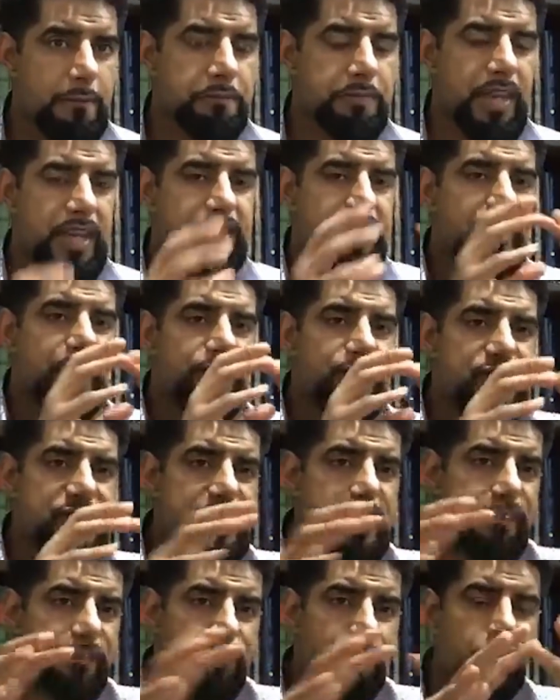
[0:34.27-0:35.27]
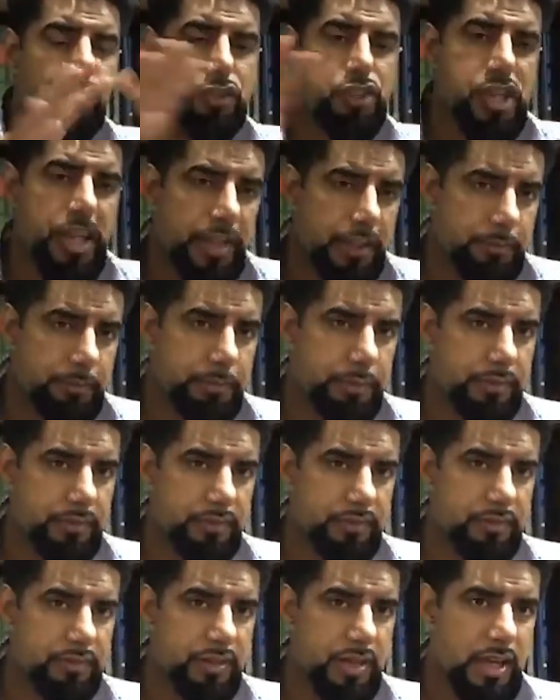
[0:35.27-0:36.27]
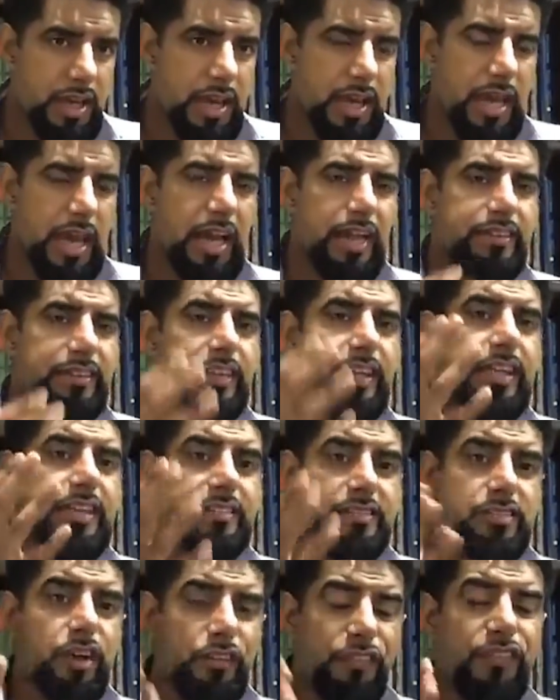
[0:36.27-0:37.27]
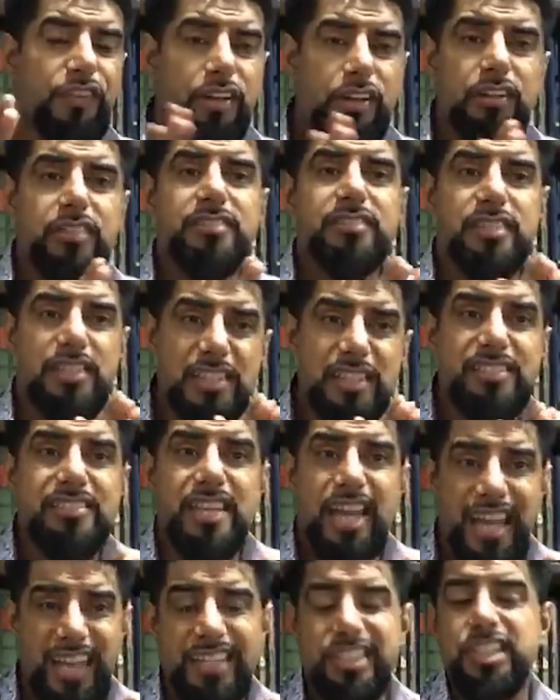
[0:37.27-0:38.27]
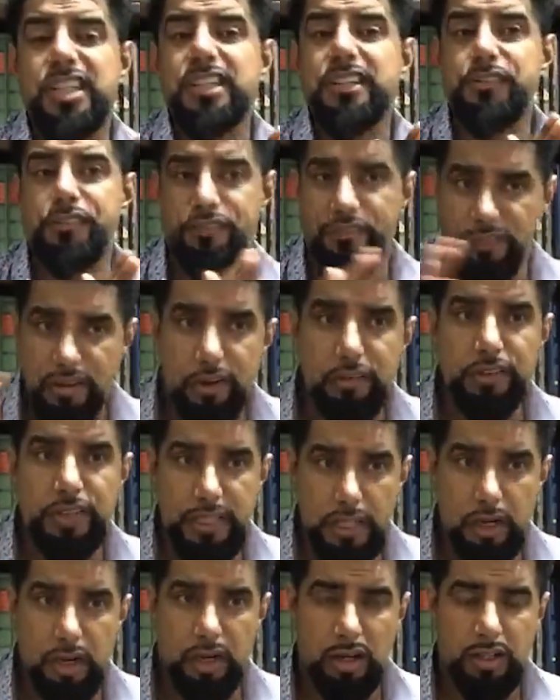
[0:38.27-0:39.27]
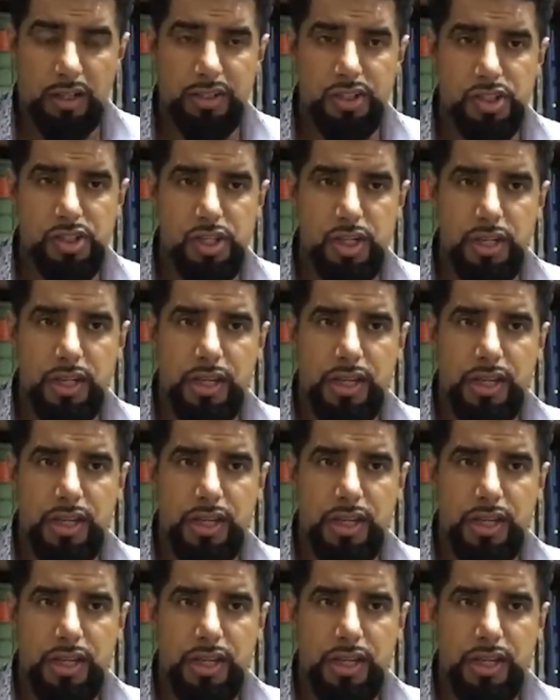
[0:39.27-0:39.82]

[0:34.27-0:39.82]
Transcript: And they have several chambers. And the esophagus is actually very large.